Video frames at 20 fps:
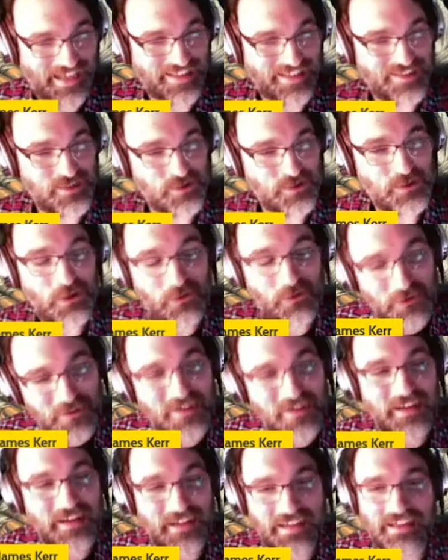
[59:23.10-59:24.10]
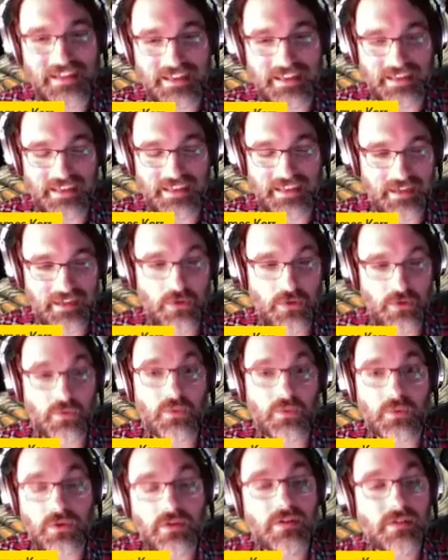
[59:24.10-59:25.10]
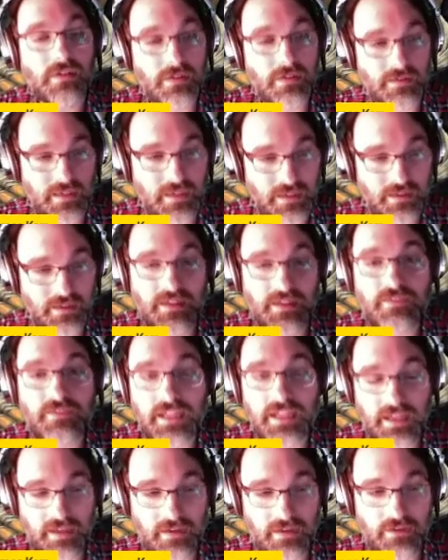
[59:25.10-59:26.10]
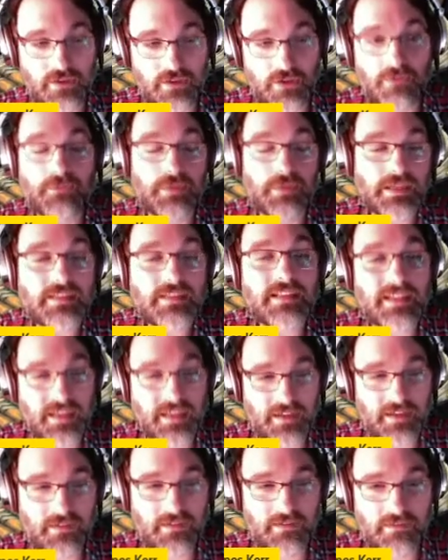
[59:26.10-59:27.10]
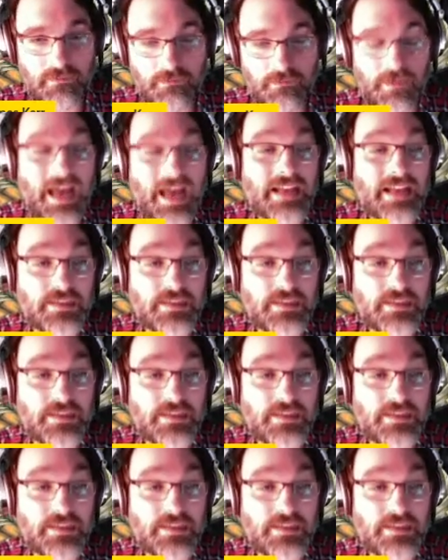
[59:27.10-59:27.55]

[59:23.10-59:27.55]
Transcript: as you go on, like the world that you're living in, you're building it as